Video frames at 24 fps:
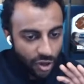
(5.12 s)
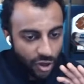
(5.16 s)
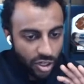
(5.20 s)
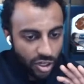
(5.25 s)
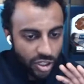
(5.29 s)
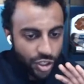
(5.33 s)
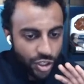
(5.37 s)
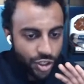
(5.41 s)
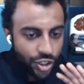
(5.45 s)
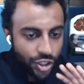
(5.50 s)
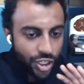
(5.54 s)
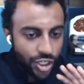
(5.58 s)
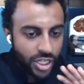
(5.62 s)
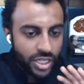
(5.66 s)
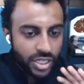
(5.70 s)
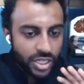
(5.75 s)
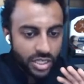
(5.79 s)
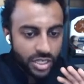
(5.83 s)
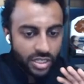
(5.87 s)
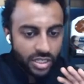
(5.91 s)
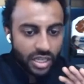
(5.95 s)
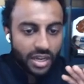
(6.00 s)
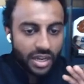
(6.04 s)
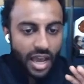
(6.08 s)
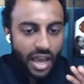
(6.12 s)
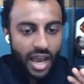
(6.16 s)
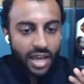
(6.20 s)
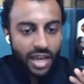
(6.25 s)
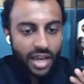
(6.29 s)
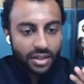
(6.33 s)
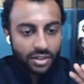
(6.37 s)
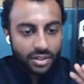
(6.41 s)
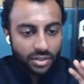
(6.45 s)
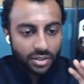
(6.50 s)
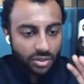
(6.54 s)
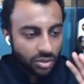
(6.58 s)
she
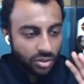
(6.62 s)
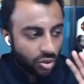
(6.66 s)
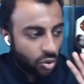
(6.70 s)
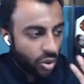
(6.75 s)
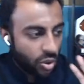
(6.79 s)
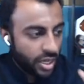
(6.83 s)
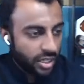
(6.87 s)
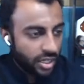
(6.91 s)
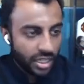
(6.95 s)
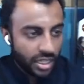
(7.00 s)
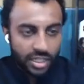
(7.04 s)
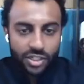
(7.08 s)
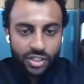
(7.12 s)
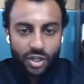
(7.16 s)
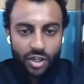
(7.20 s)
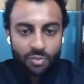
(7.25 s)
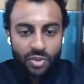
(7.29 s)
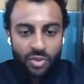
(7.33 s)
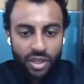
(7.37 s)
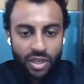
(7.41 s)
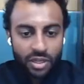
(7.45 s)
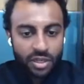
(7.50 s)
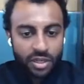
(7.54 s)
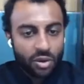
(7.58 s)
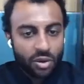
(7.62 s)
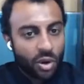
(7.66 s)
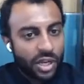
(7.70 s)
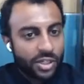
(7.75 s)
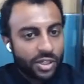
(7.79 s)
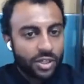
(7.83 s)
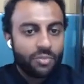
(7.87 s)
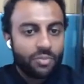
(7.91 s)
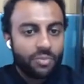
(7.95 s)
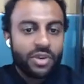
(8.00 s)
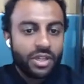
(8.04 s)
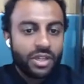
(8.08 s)
cannot quit intermittent or
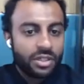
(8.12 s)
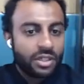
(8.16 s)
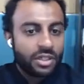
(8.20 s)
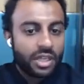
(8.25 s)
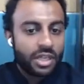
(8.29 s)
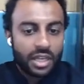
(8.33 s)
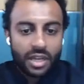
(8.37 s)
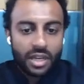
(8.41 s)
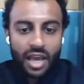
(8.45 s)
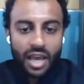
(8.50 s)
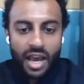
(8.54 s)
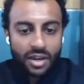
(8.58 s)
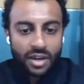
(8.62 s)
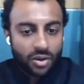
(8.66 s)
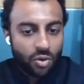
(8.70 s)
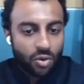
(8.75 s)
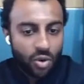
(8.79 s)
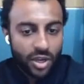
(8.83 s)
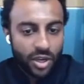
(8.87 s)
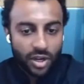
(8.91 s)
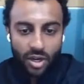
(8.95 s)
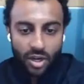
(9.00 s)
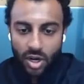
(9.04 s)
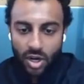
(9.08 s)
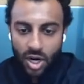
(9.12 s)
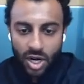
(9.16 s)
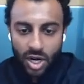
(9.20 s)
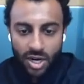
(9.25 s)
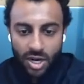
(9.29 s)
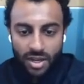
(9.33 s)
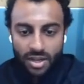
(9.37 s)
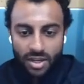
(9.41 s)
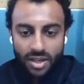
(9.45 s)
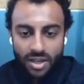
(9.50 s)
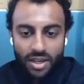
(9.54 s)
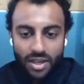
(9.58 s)
intermittent cannot quit her,
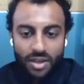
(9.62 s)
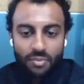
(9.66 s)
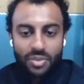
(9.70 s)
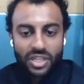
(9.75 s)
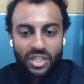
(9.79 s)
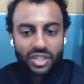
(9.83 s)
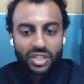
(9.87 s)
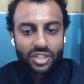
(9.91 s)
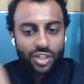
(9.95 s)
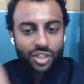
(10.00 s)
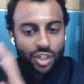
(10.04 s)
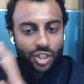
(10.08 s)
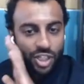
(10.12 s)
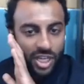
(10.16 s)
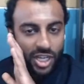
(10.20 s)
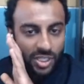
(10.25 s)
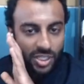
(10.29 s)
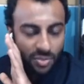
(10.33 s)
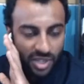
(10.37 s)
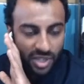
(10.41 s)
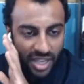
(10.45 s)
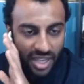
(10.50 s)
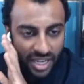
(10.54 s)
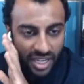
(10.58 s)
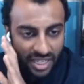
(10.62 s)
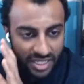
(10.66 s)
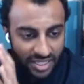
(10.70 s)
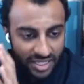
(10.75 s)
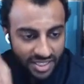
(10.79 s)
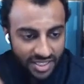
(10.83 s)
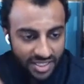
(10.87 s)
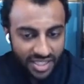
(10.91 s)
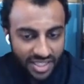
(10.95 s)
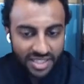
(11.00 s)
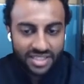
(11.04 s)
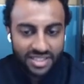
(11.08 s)
because she has been a
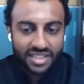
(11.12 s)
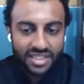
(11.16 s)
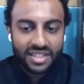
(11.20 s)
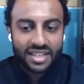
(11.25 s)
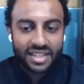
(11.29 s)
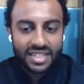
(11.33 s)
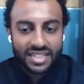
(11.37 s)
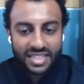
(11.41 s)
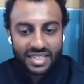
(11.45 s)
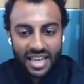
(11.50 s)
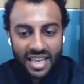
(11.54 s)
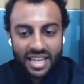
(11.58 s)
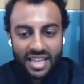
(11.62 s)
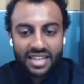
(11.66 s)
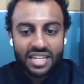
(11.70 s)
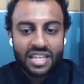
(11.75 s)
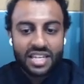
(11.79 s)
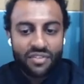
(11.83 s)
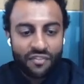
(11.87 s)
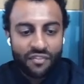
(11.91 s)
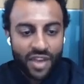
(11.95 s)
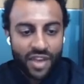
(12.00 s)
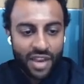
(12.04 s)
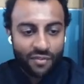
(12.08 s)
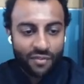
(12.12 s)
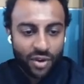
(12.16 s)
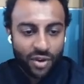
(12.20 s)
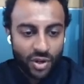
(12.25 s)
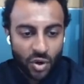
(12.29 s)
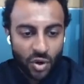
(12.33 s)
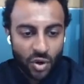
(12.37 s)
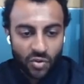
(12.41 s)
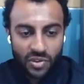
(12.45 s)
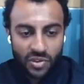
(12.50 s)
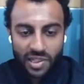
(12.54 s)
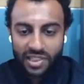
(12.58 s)
consistent attendee favorite
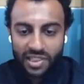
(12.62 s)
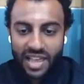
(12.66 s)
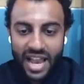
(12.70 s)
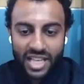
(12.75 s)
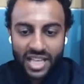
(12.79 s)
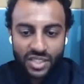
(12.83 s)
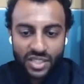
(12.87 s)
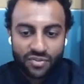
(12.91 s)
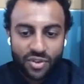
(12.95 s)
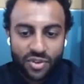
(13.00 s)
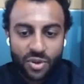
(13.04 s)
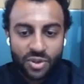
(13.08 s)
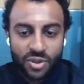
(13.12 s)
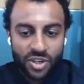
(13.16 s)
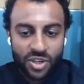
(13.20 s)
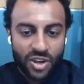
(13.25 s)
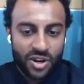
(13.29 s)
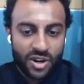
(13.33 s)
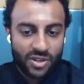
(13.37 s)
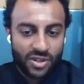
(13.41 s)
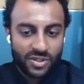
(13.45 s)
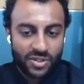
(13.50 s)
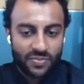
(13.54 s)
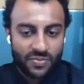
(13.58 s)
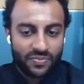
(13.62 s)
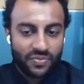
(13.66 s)
over the last few years.